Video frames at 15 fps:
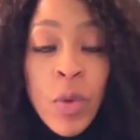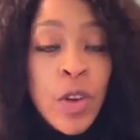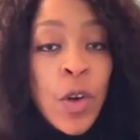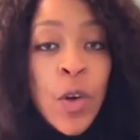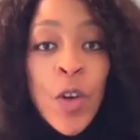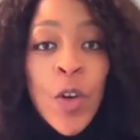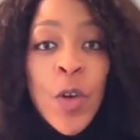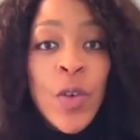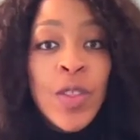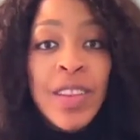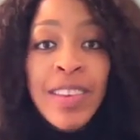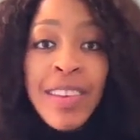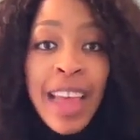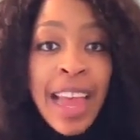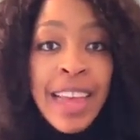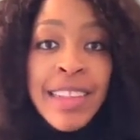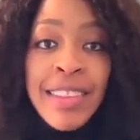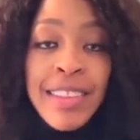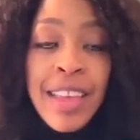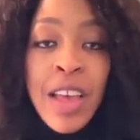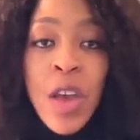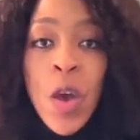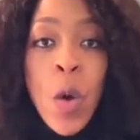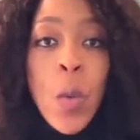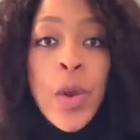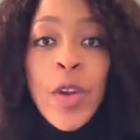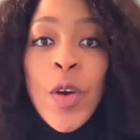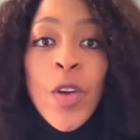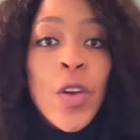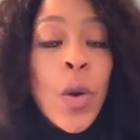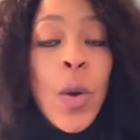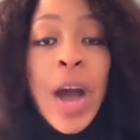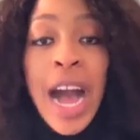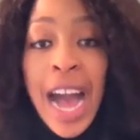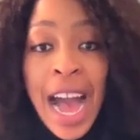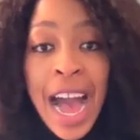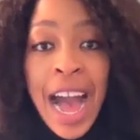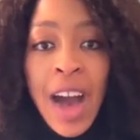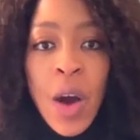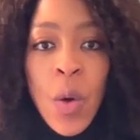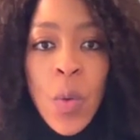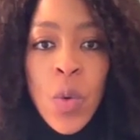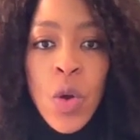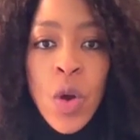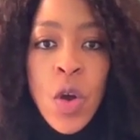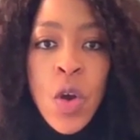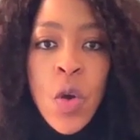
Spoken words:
we don't know the date, we don't know how,